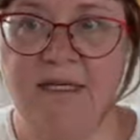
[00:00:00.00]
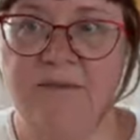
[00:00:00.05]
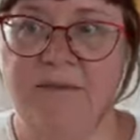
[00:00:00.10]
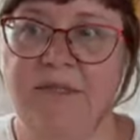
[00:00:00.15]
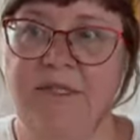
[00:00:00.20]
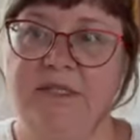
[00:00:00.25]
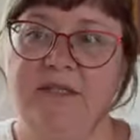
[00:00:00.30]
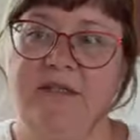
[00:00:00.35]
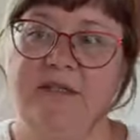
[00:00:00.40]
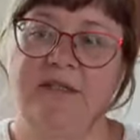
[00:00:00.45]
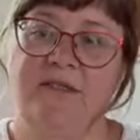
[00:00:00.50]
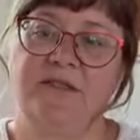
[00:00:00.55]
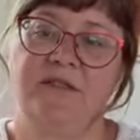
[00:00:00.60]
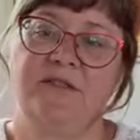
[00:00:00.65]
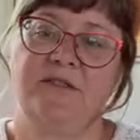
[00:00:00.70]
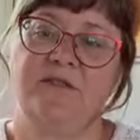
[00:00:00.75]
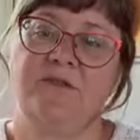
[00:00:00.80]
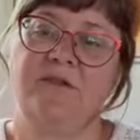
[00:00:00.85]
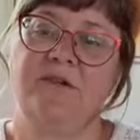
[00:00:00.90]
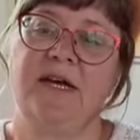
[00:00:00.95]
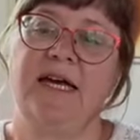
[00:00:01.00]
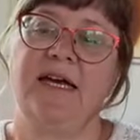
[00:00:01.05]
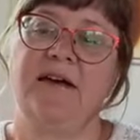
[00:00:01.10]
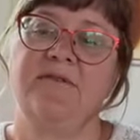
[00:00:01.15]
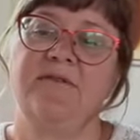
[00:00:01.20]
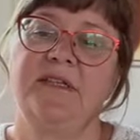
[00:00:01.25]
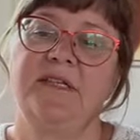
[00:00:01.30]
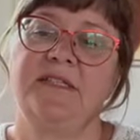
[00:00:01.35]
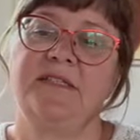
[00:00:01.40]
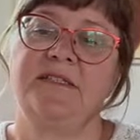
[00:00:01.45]
because you
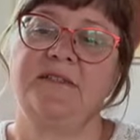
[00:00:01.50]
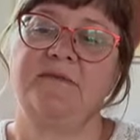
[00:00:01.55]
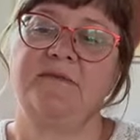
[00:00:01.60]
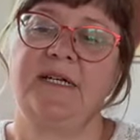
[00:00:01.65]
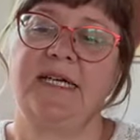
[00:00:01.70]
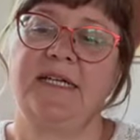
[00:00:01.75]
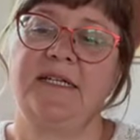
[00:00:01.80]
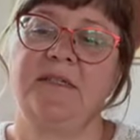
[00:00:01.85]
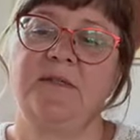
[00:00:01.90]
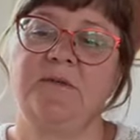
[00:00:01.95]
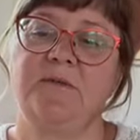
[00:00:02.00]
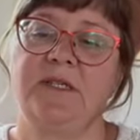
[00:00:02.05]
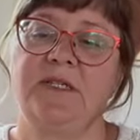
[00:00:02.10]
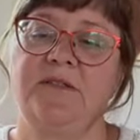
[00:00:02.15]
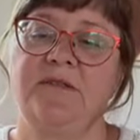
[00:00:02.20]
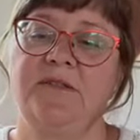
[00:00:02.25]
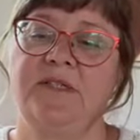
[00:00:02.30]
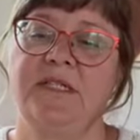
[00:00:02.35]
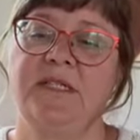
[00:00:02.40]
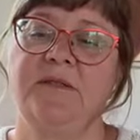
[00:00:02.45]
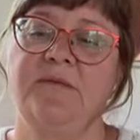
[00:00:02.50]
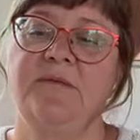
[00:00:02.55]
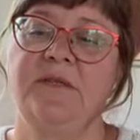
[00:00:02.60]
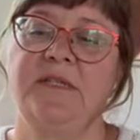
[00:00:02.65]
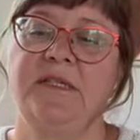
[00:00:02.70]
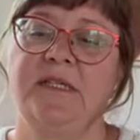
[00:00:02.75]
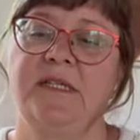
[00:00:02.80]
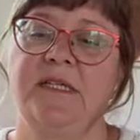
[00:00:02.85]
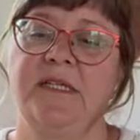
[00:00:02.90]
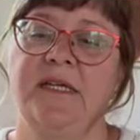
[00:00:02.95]
have this strand, when you knit
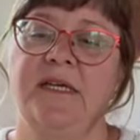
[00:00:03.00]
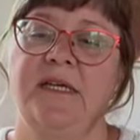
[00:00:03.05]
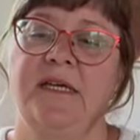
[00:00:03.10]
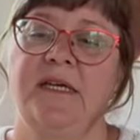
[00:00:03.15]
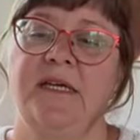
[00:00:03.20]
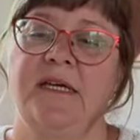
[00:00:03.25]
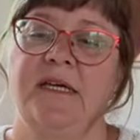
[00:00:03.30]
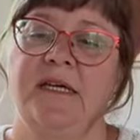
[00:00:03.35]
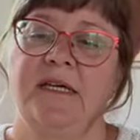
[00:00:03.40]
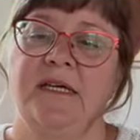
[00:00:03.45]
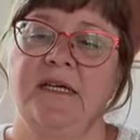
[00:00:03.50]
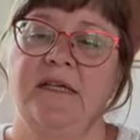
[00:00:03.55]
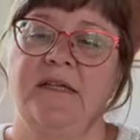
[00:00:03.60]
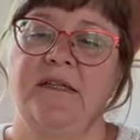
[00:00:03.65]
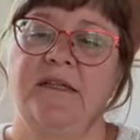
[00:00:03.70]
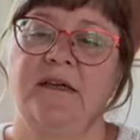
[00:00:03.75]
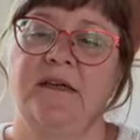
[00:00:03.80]
with it, the